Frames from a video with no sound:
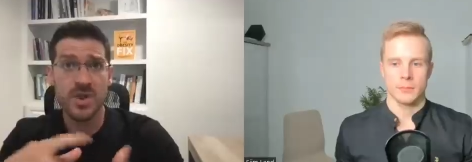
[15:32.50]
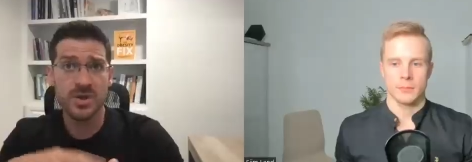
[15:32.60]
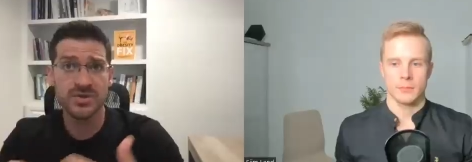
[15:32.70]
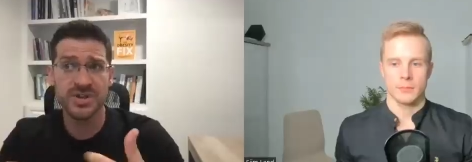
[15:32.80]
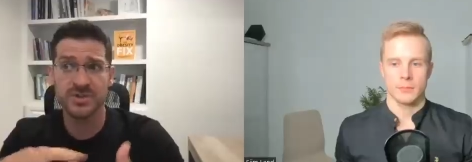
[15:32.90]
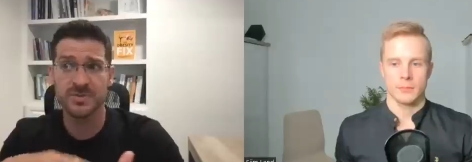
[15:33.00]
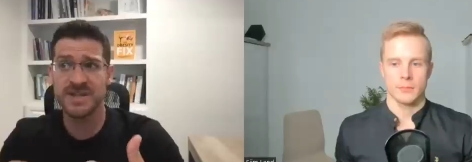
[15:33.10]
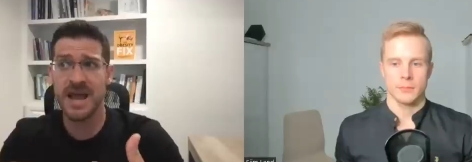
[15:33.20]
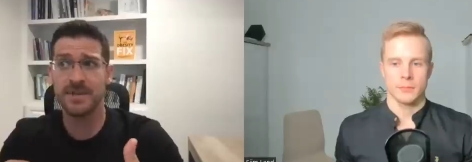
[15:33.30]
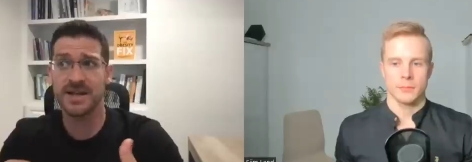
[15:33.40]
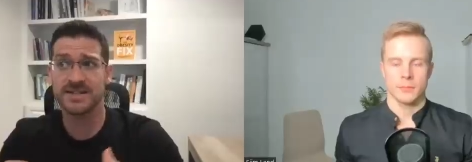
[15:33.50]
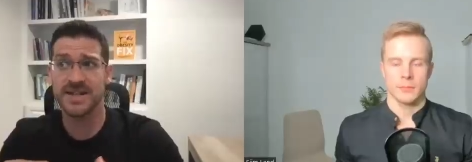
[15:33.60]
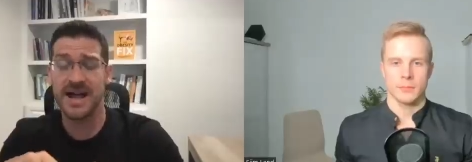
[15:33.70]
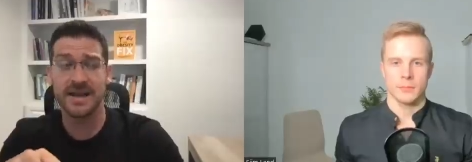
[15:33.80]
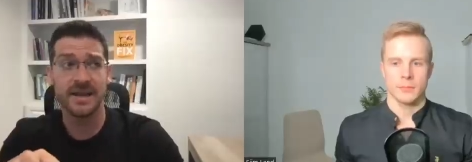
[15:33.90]
Speaker 1: your cells metabolize
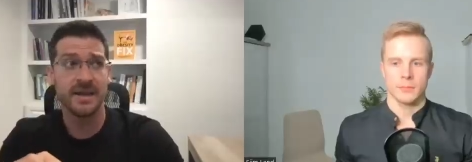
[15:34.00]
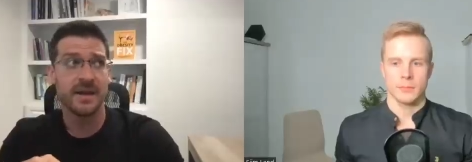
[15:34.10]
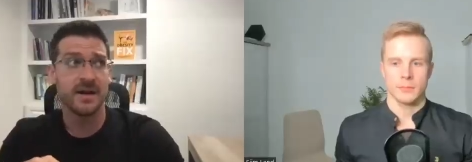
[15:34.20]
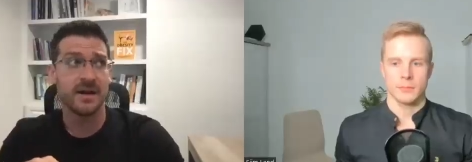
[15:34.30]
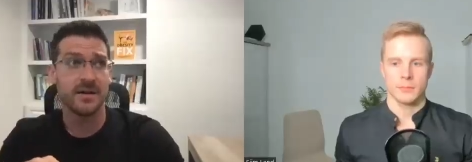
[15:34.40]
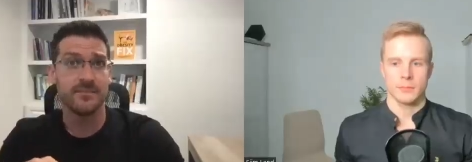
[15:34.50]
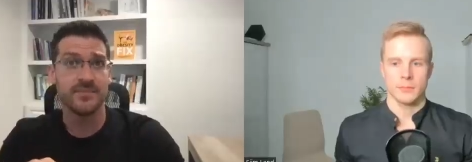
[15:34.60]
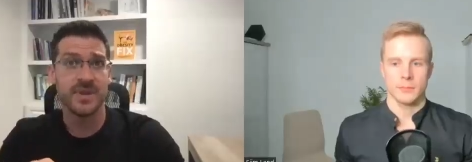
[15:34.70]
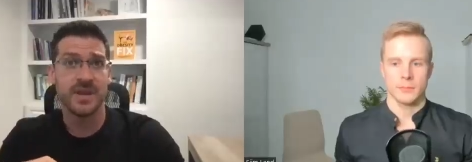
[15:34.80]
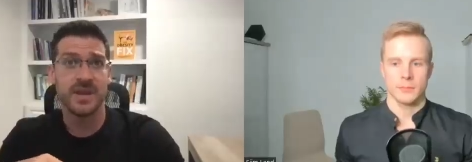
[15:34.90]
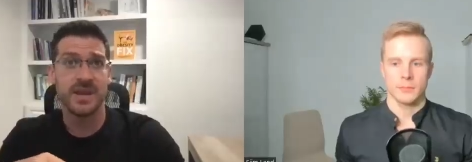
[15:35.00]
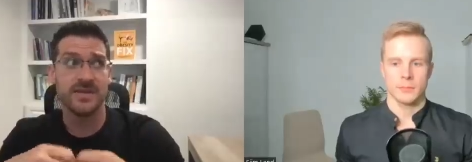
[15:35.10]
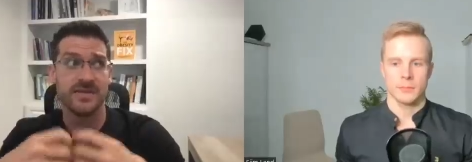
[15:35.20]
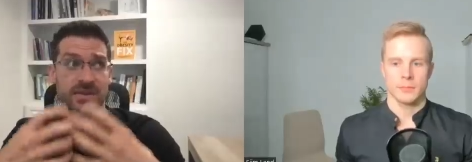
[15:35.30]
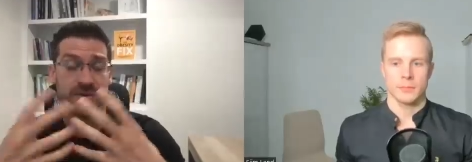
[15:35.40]
that um,
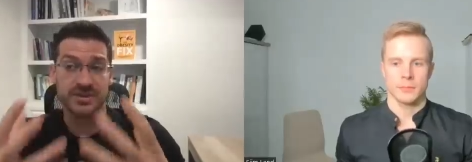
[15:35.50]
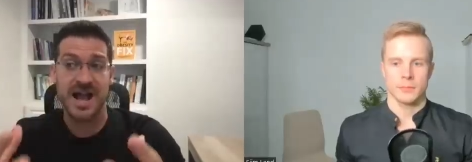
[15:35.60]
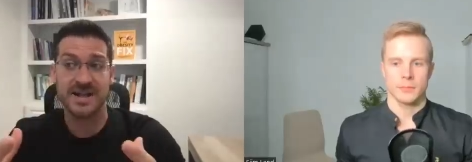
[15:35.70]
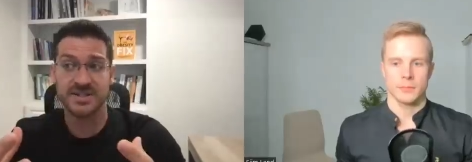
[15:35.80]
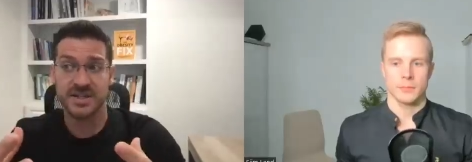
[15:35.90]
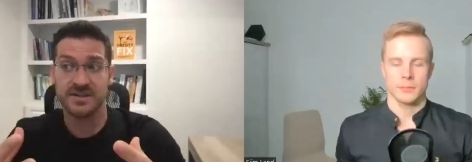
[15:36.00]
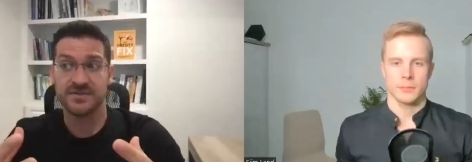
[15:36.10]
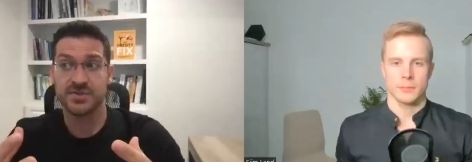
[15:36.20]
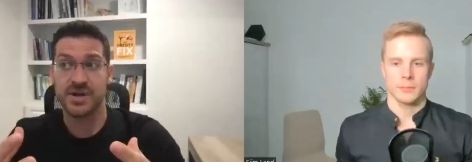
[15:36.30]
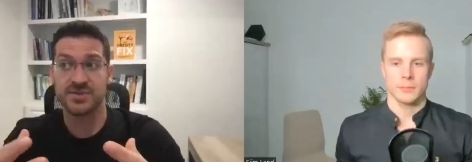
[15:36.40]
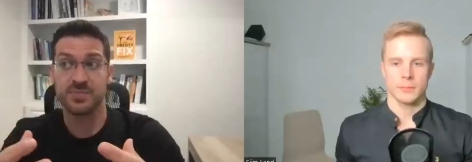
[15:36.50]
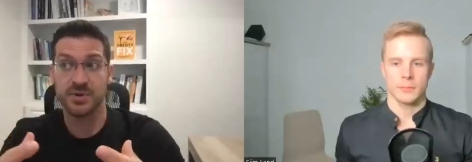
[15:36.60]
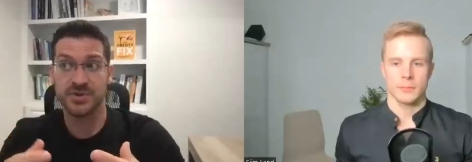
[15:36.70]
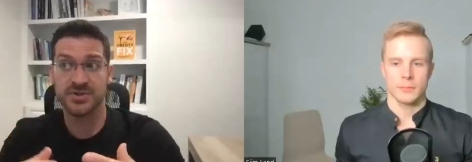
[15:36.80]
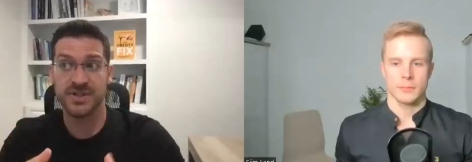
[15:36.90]
and there's oxidative stress
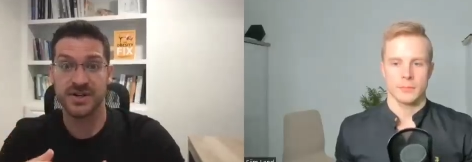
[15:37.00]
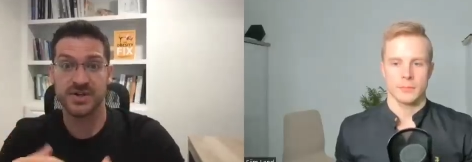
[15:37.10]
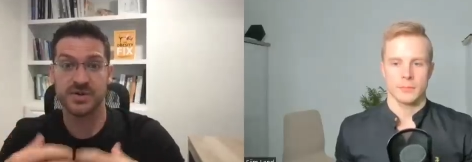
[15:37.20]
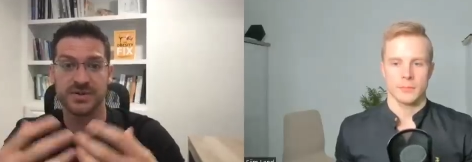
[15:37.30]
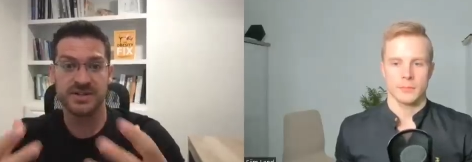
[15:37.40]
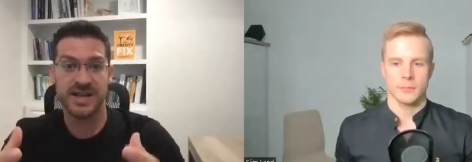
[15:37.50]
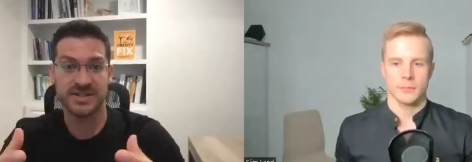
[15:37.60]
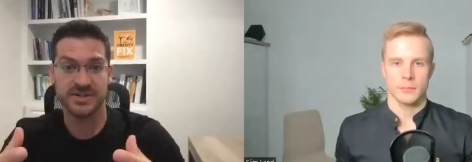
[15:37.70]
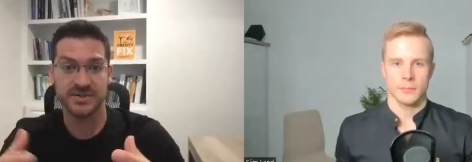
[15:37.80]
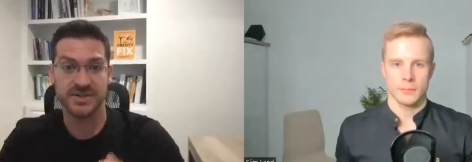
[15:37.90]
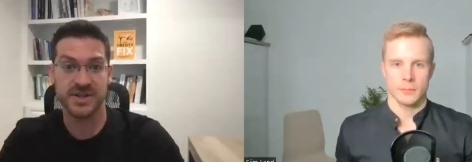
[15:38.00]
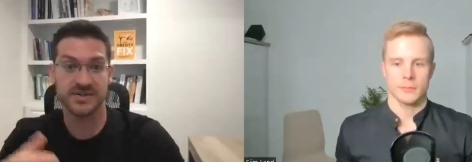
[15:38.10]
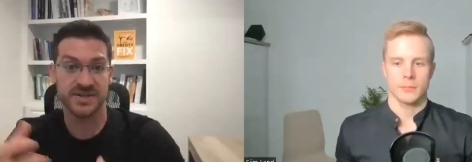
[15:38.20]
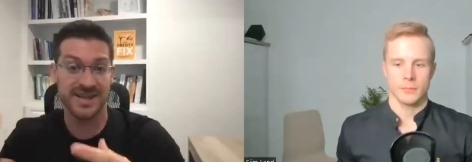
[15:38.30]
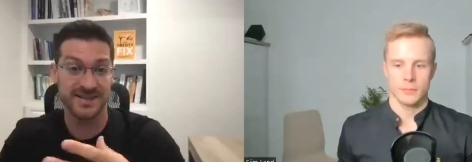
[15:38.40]
bursts that occur in the intestinal
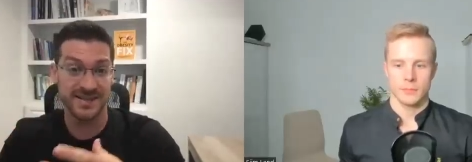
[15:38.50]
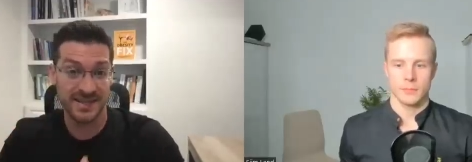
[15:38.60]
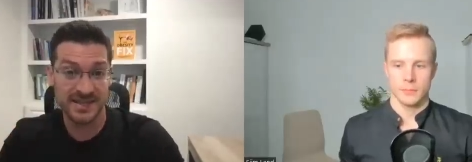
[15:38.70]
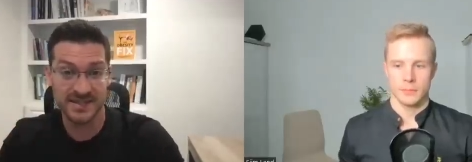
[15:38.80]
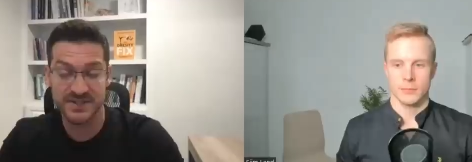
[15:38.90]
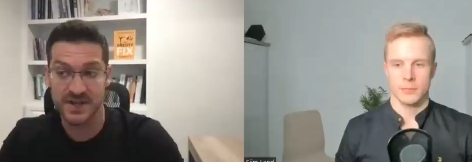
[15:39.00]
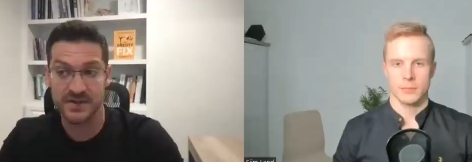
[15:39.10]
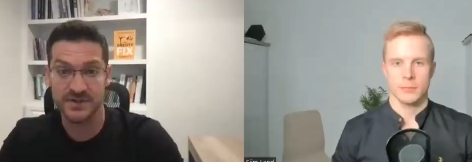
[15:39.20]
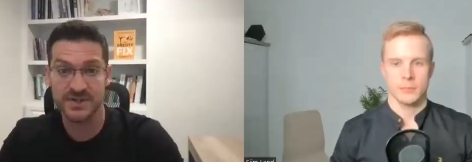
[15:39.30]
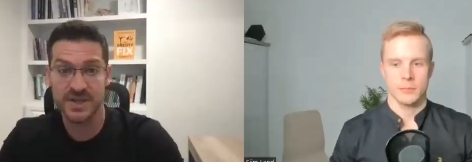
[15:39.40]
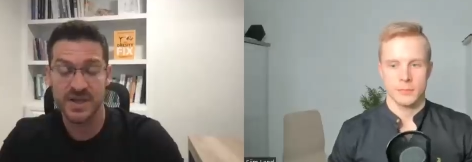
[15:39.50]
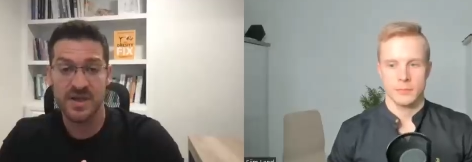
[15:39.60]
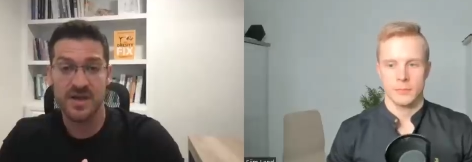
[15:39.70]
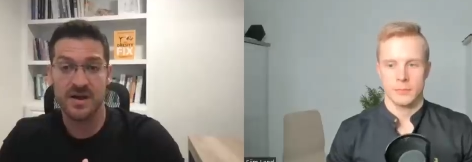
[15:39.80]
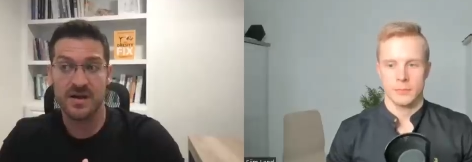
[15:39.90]
cells and in the kidney cells.
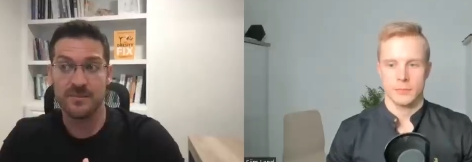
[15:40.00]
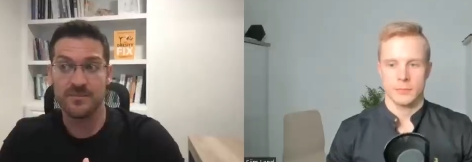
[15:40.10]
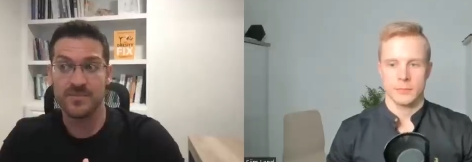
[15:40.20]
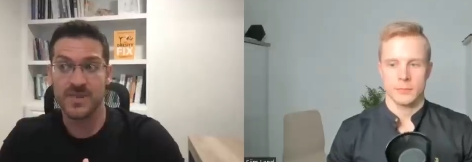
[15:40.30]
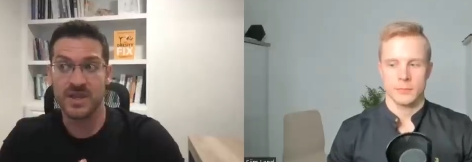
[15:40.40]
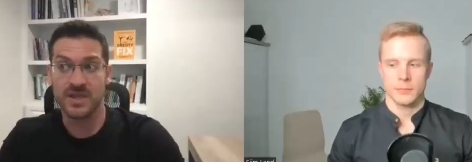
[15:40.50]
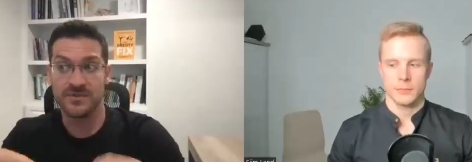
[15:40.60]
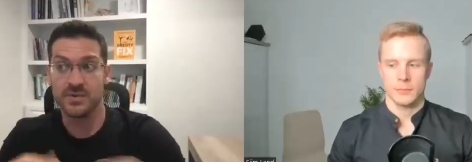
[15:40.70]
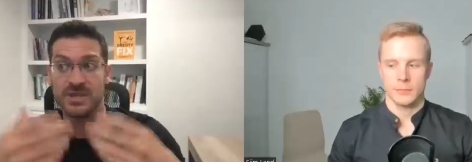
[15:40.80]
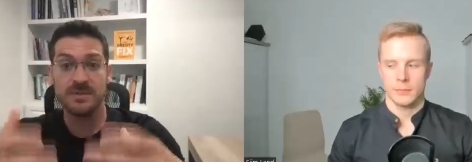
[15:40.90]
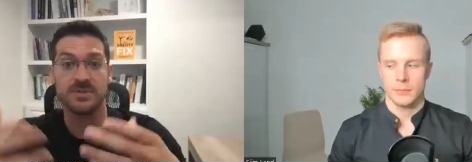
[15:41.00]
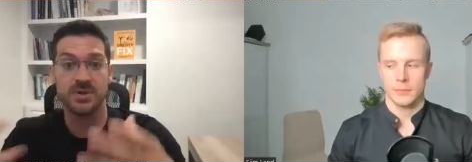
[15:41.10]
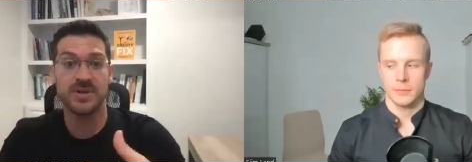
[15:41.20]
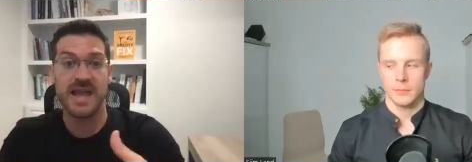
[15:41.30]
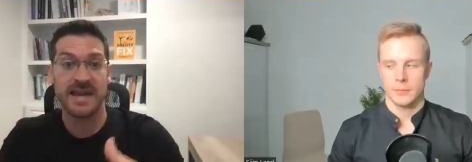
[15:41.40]
Um, and if you keep
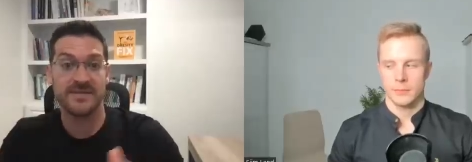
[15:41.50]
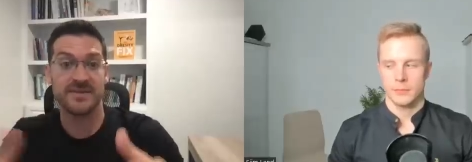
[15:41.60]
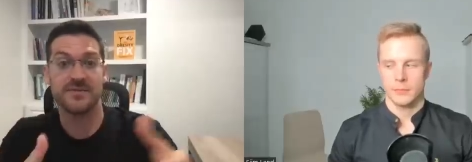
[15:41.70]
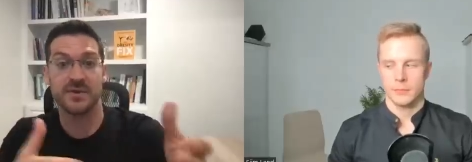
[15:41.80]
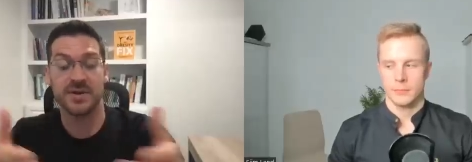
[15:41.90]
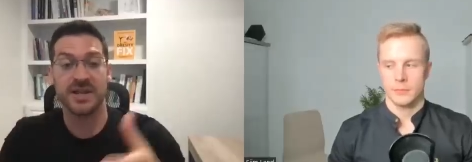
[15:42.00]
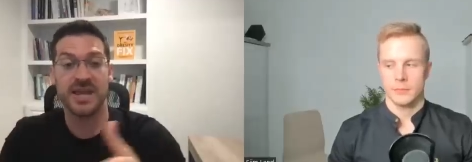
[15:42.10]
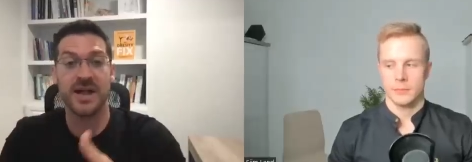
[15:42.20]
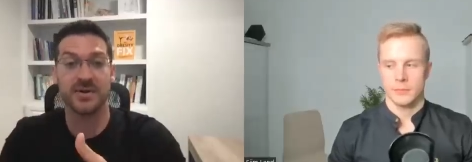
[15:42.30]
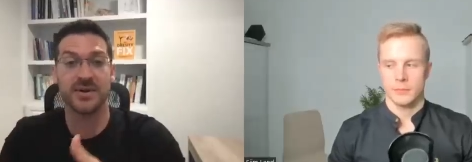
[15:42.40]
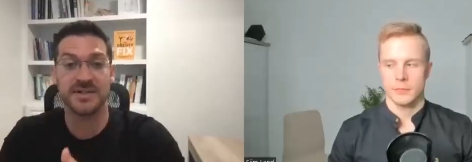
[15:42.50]
doing that, even if you're in a calorie